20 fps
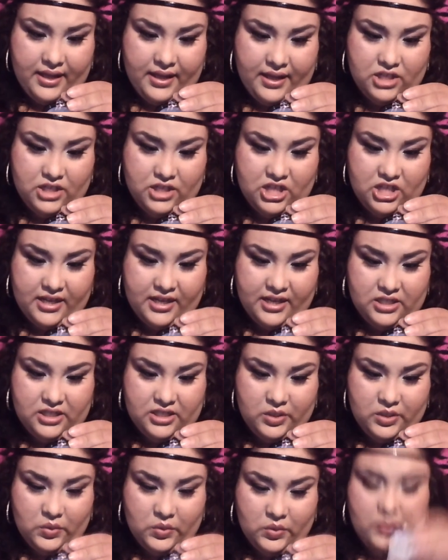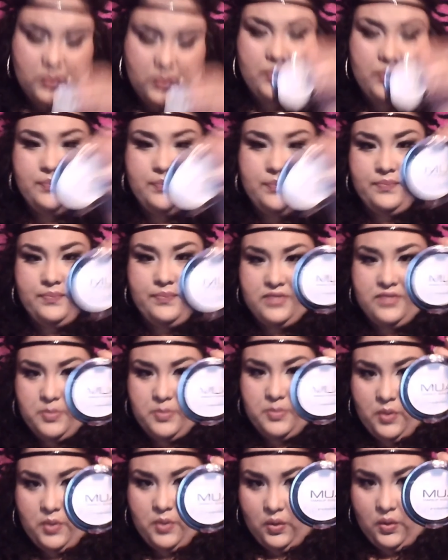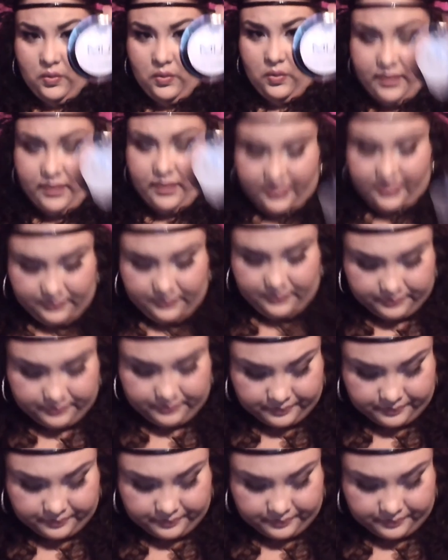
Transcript: in shade 2. It's a pearl one.